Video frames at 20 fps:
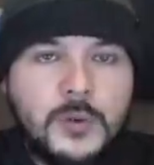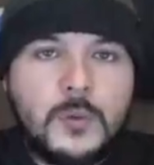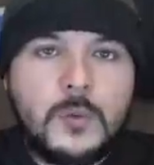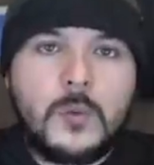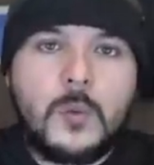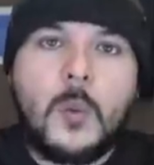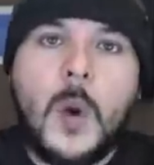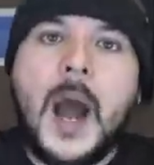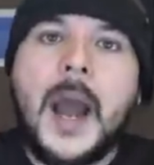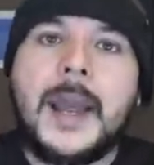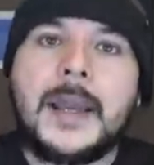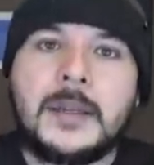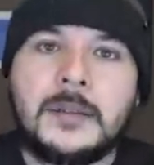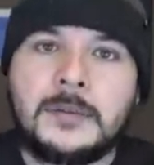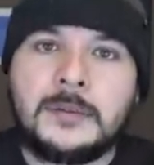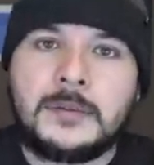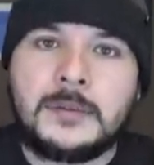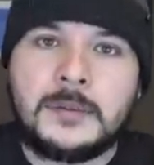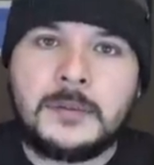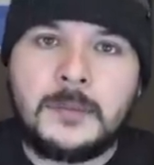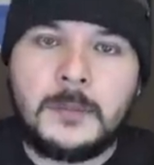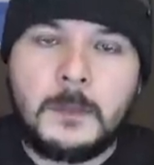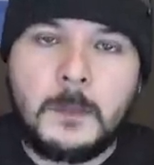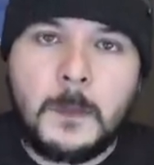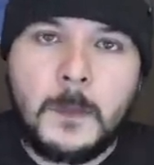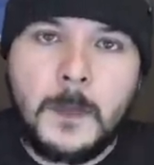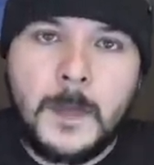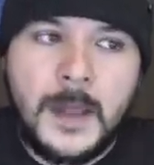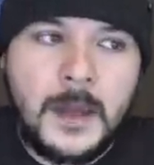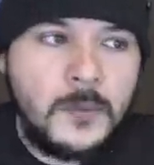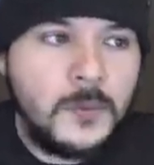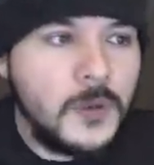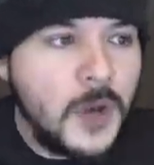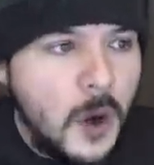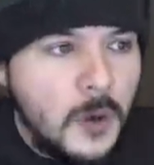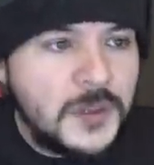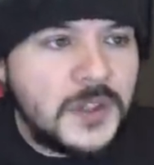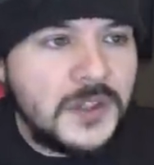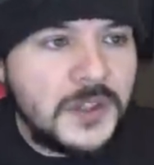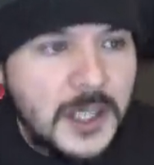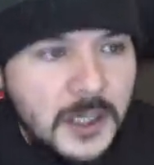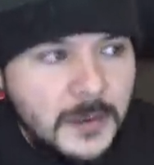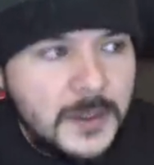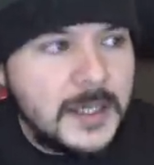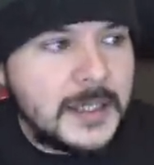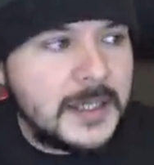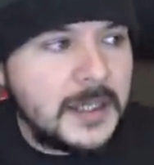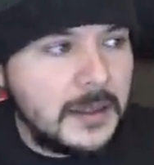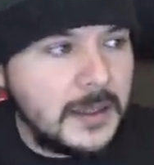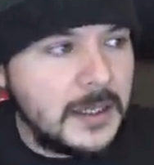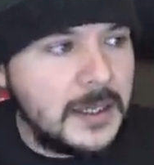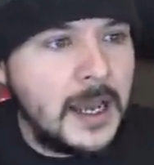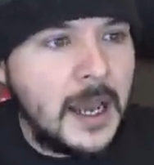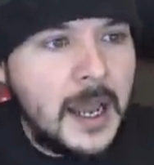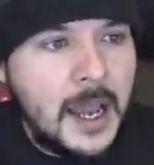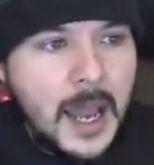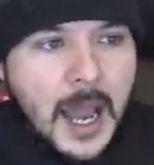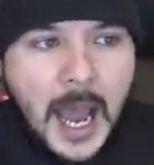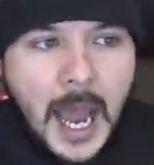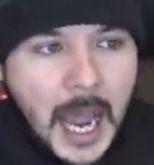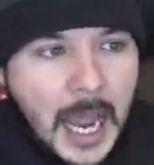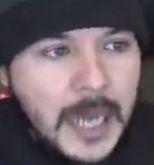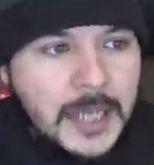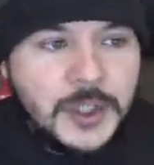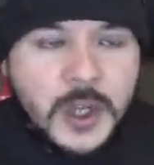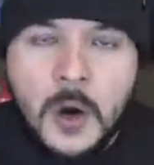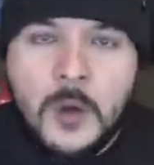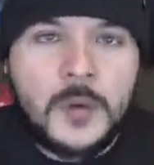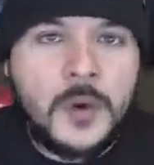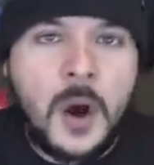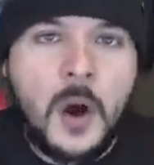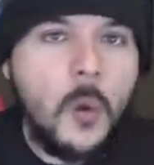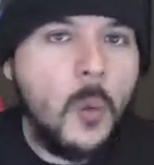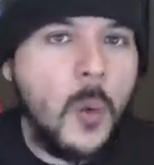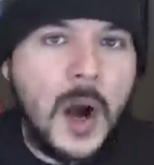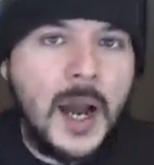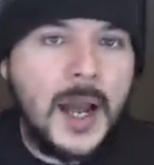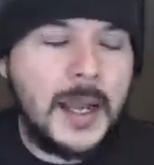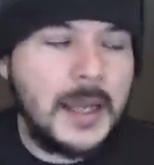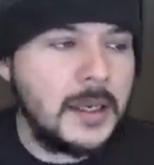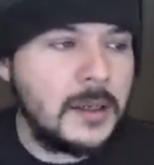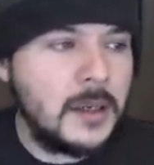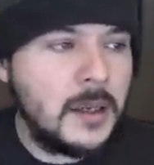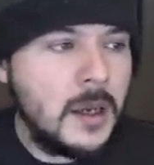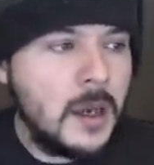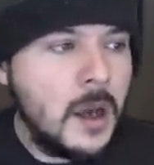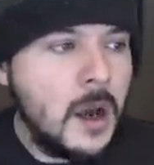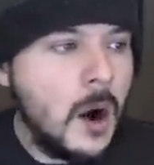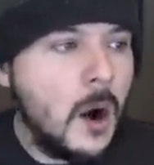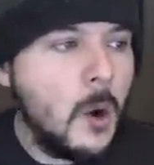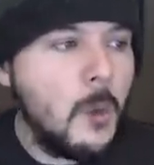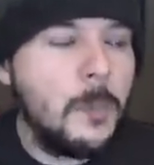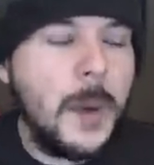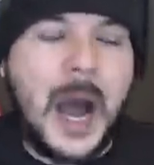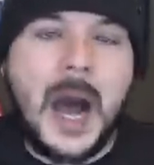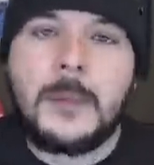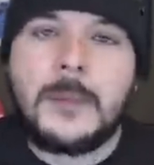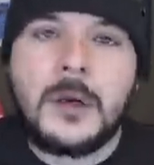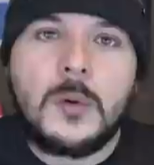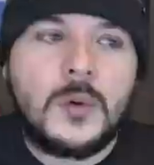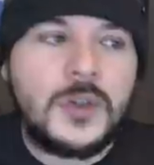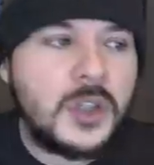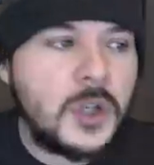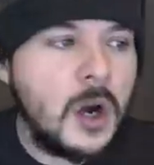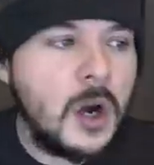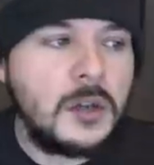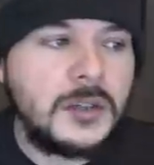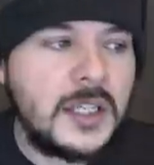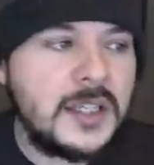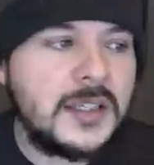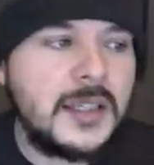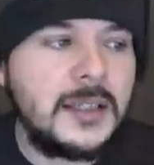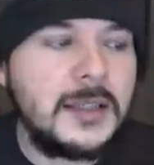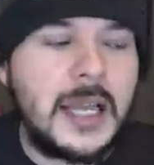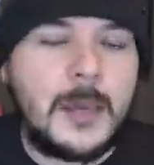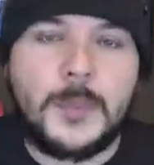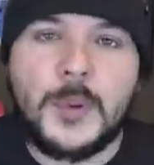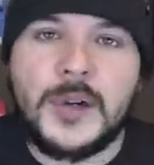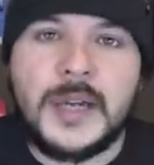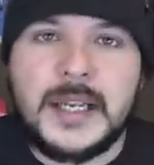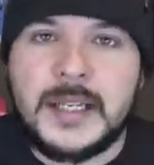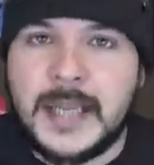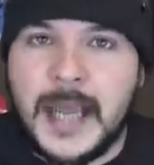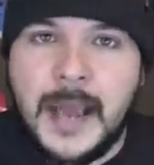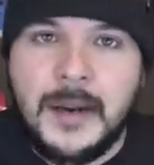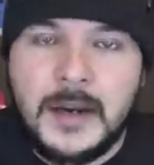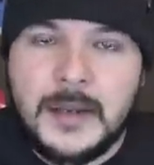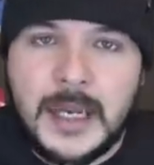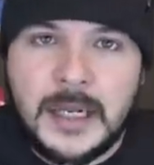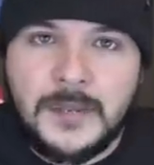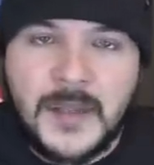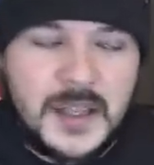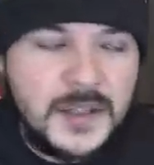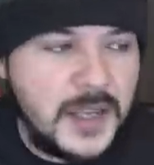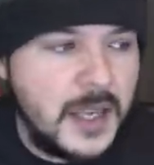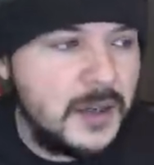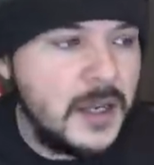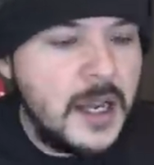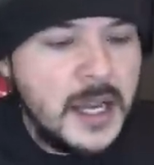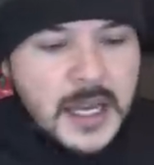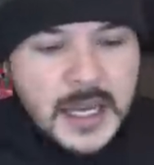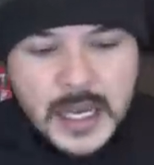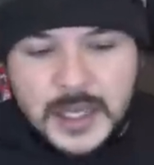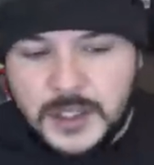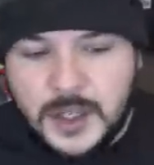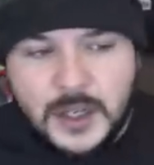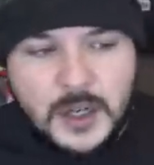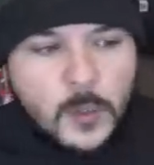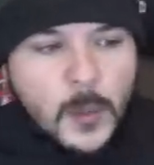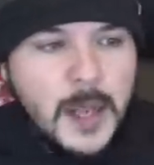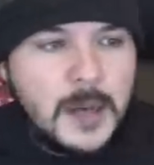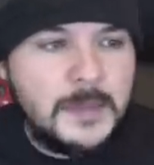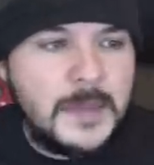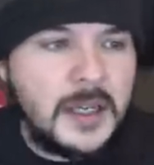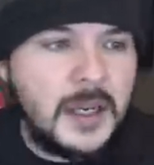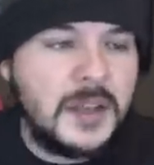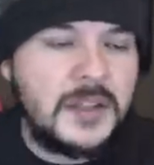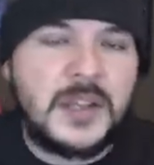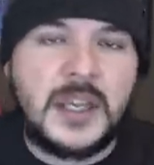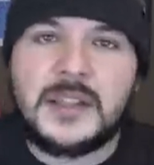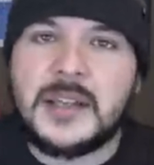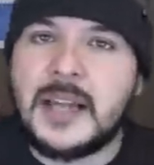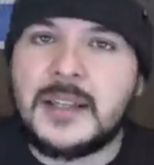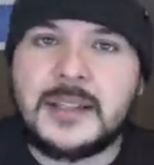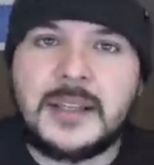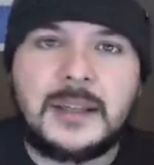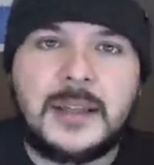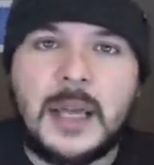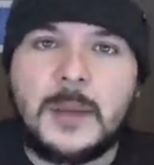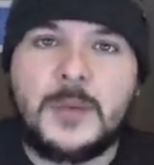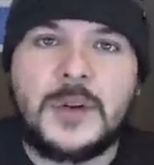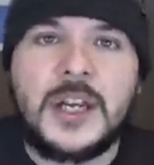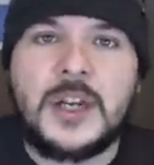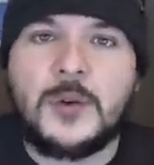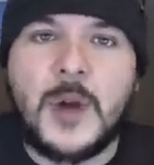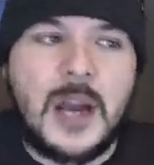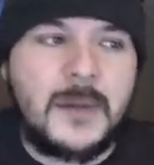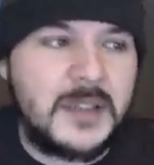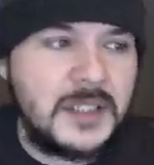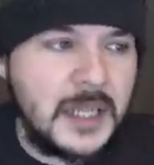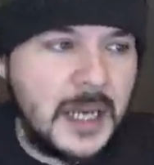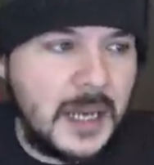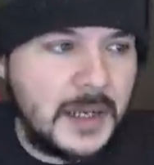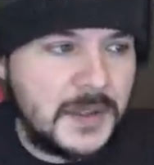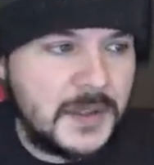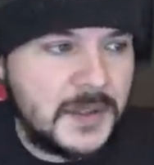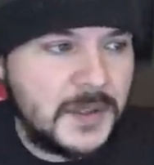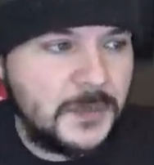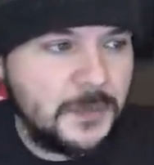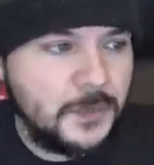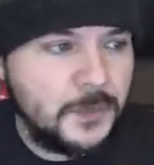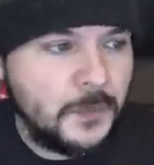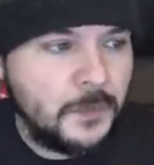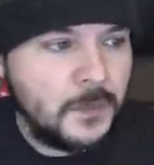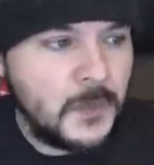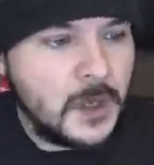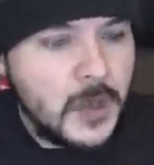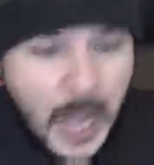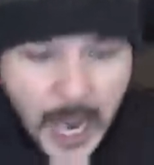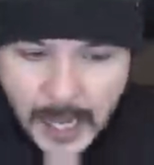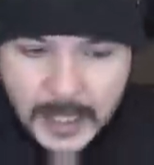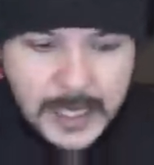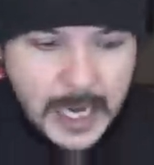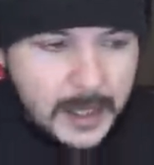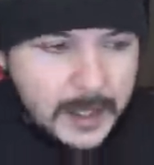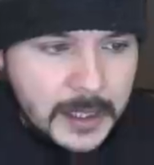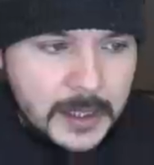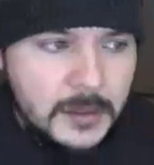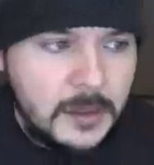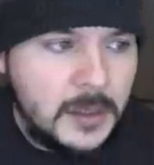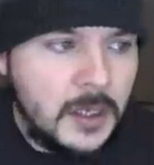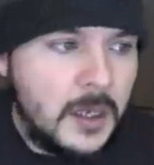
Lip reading: Why? No, seriously, I don't know why. Obama was called a celebrity candidate. They said he's going to win because he's got celebrity gravitas. I get it.